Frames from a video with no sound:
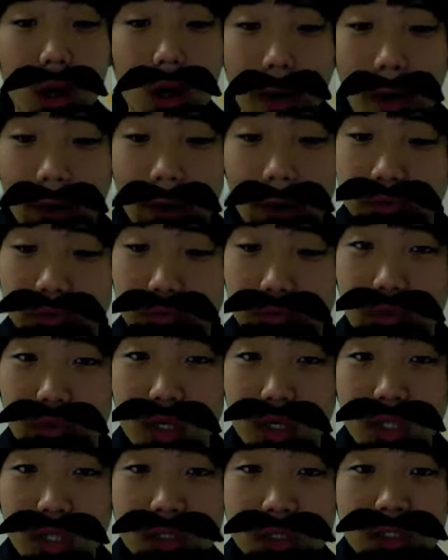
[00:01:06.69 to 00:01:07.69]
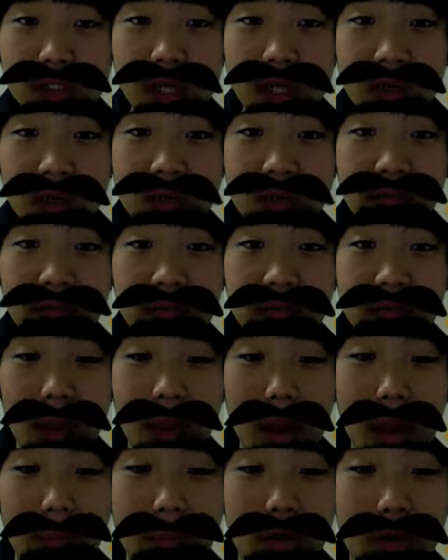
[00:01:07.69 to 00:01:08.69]
After reading the scientific
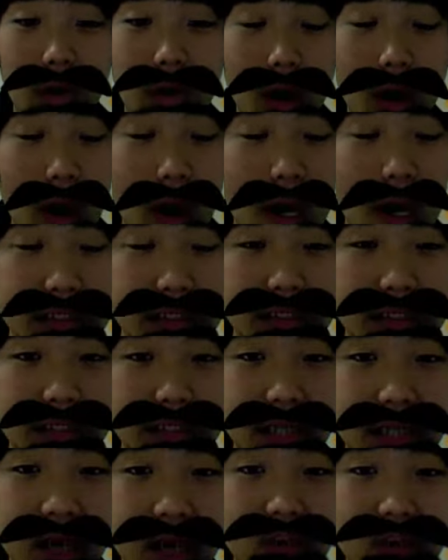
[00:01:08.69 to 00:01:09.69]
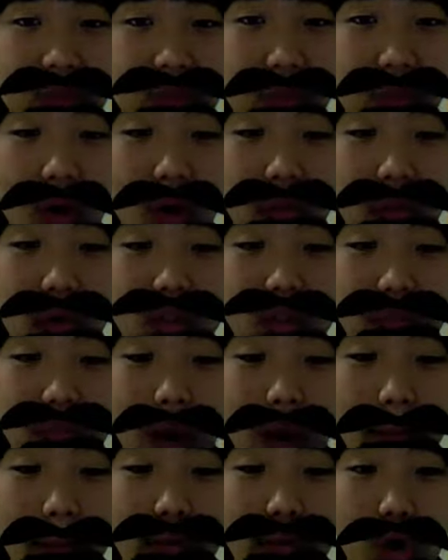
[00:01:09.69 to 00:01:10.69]
paper, I decided to publish
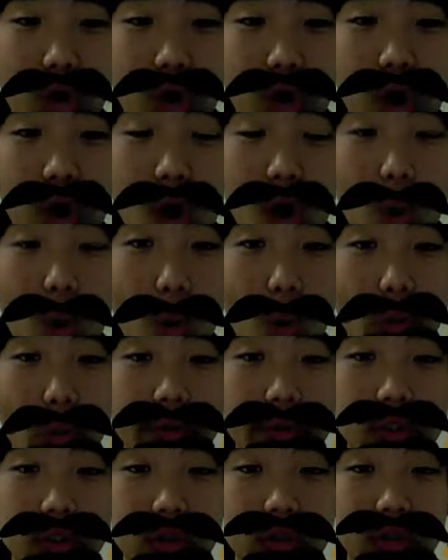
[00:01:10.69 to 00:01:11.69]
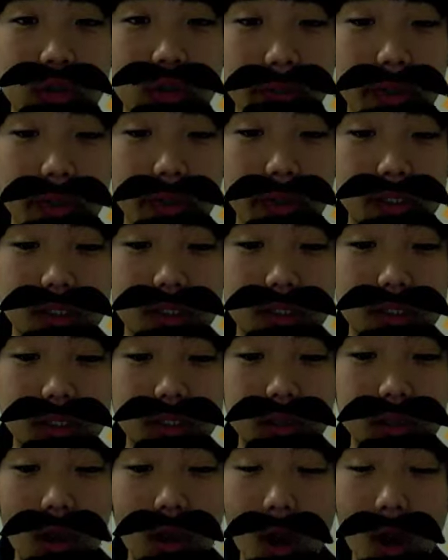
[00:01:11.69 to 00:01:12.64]
my book, Original Species.